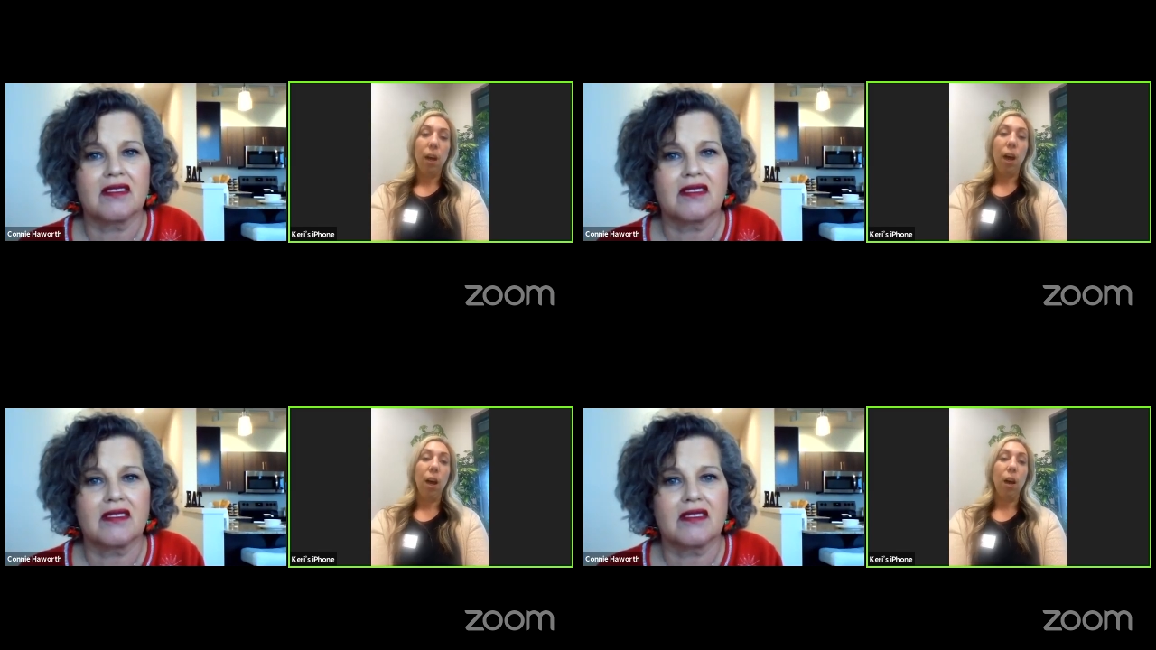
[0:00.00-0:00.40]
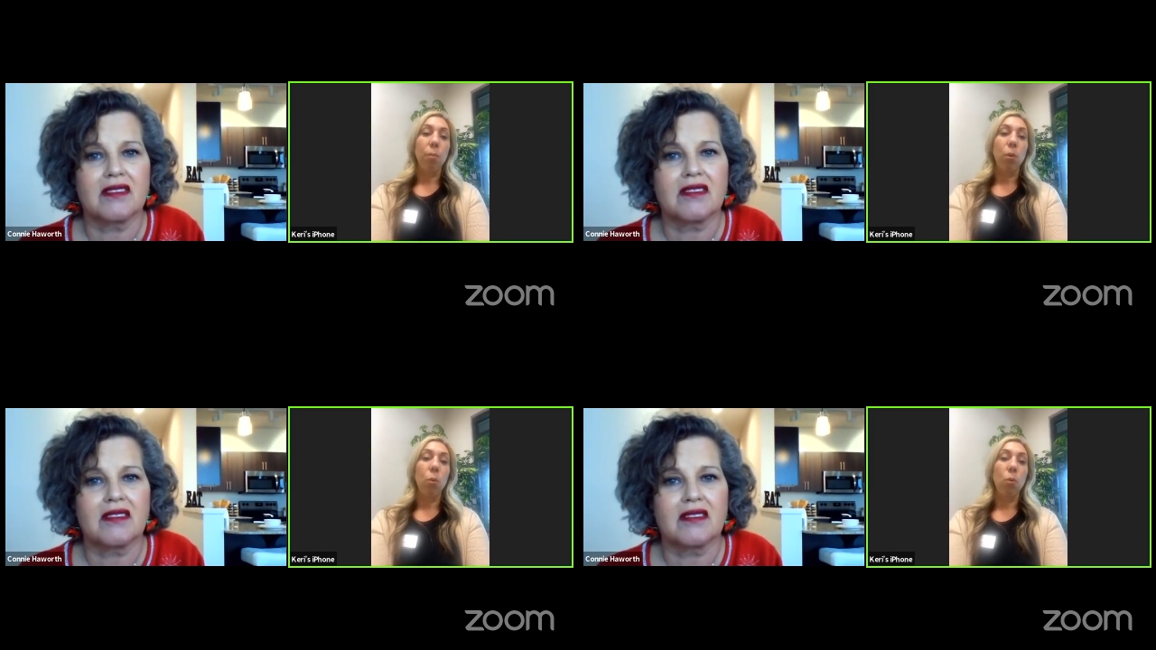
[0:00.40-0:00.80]

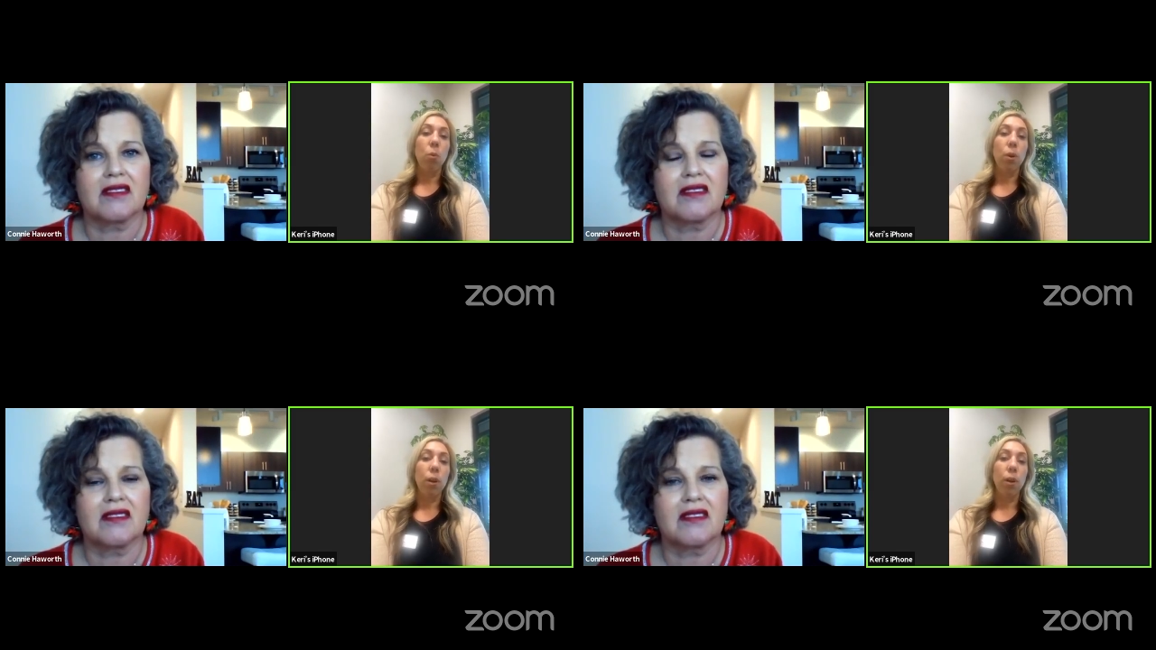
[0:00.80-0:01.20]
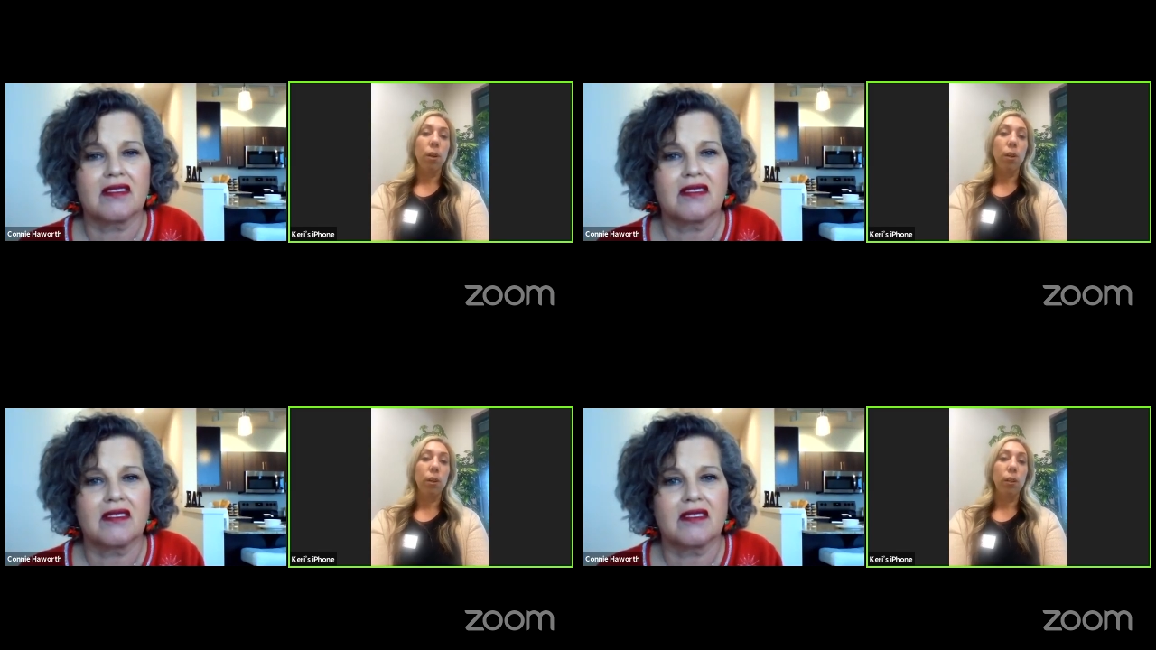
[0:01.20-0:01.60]
Speaker 1: um,
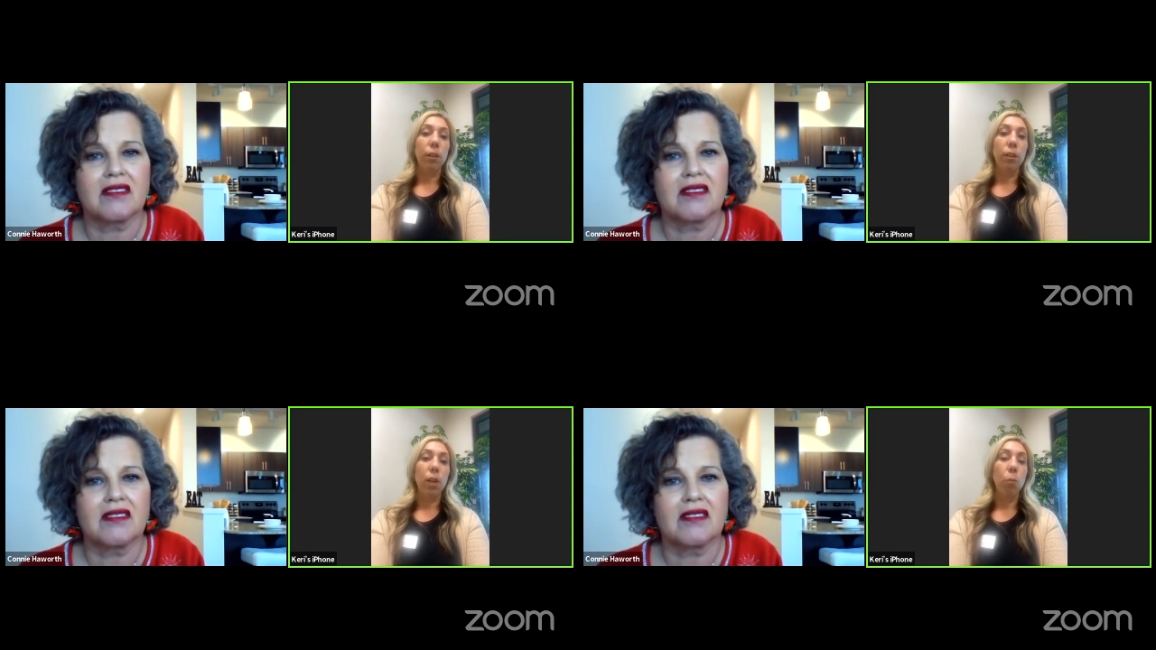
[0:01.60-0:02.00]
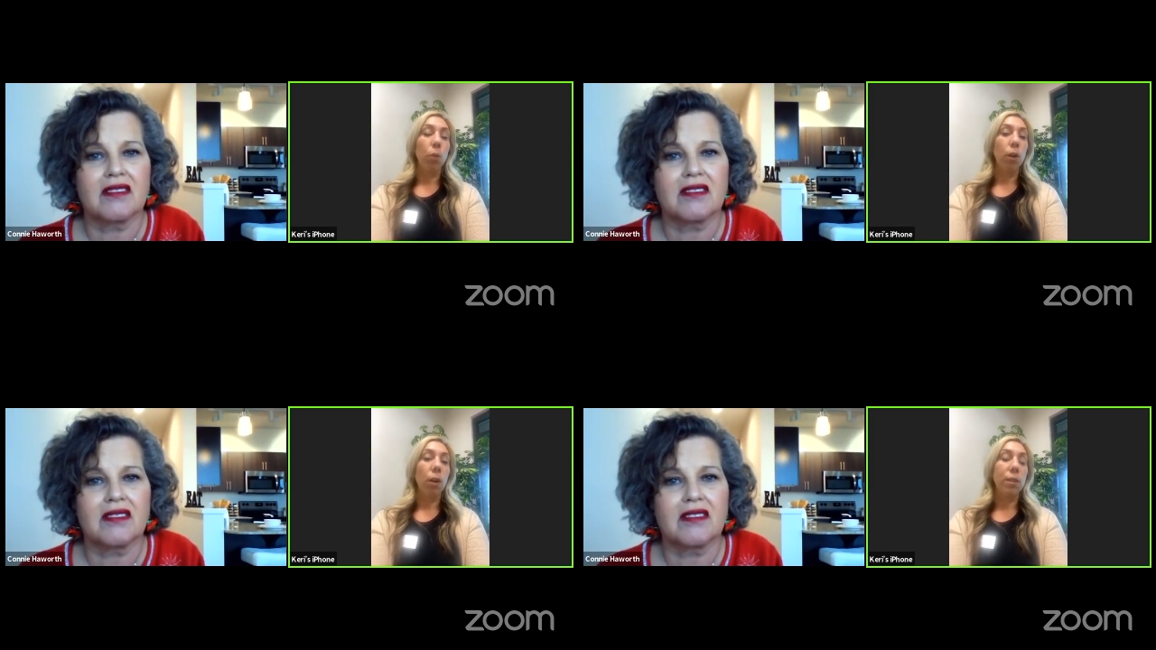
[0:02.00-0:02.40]
or can
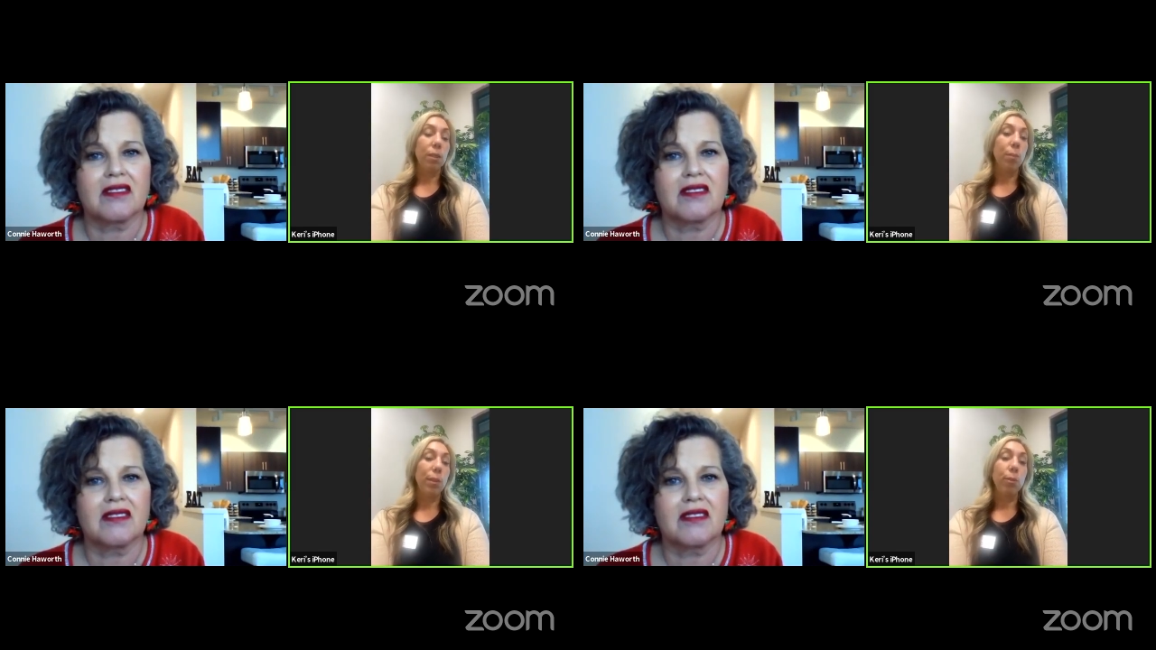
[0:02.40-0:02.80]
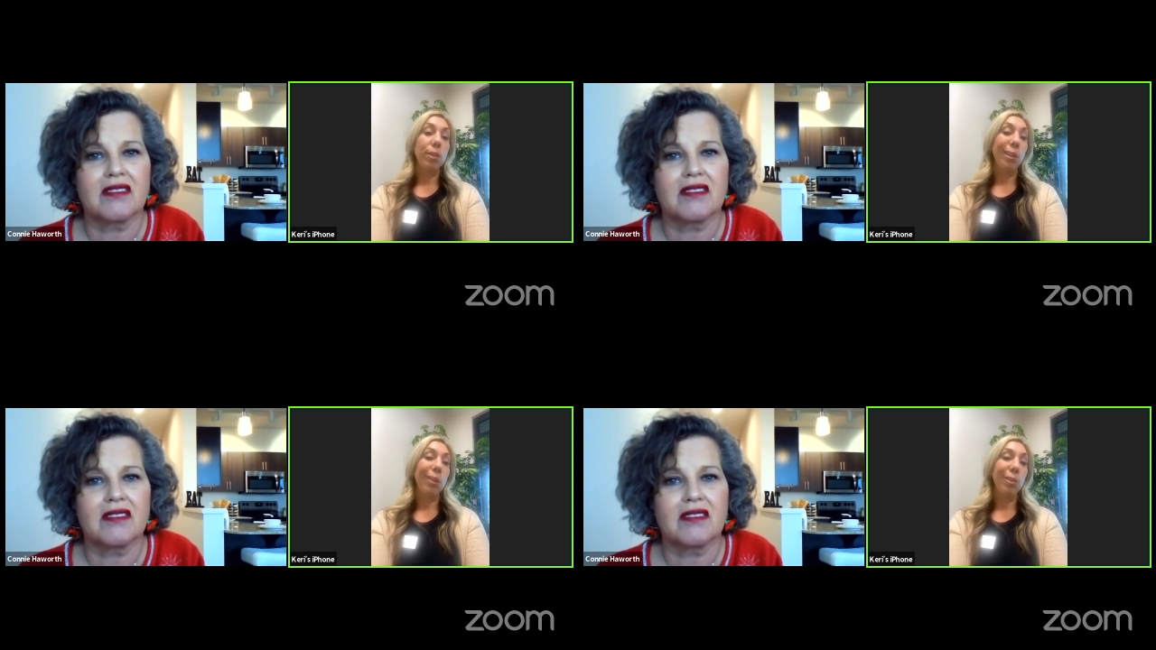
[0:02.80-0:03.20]
work on some of
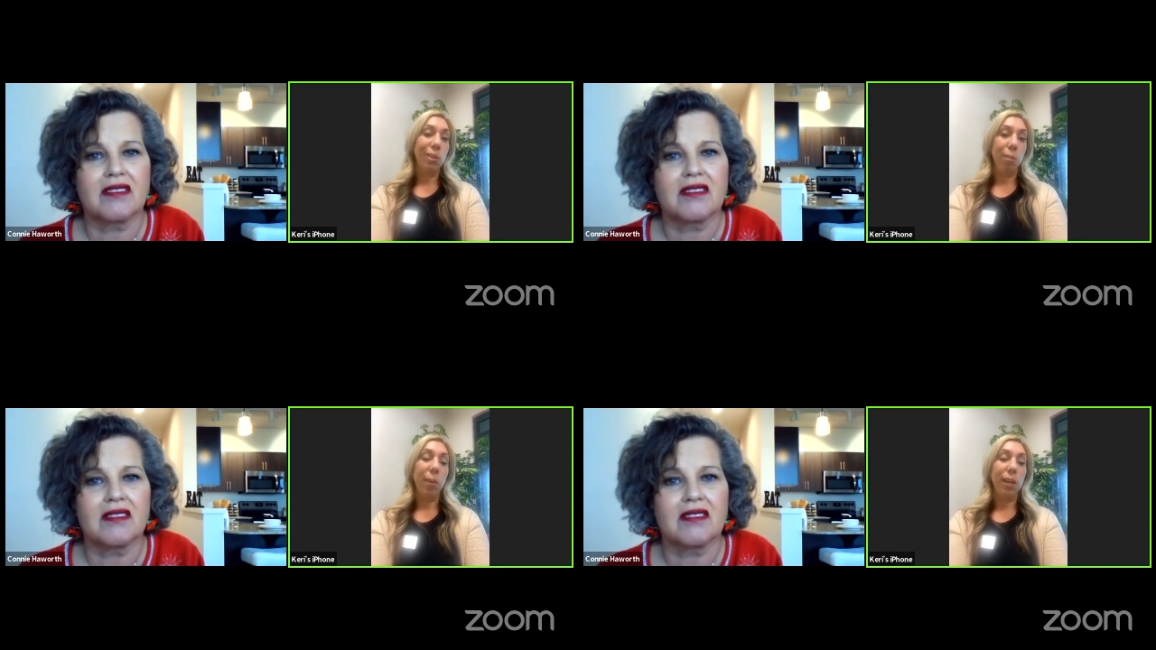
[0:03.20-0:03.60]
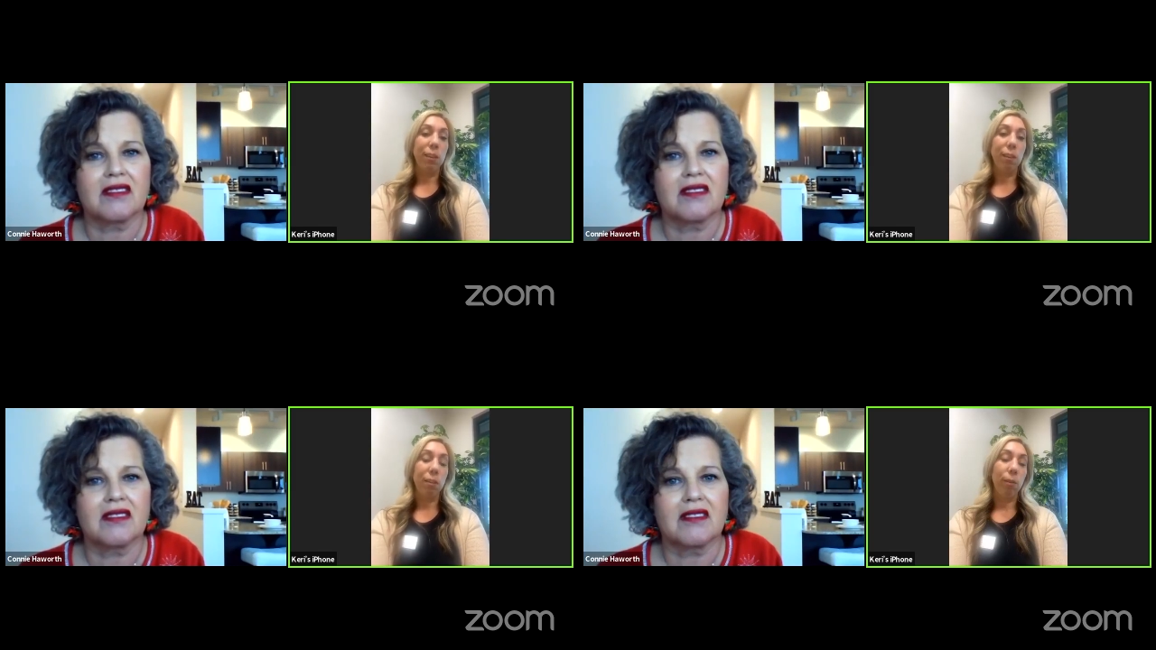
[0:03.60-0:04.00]
those skills to make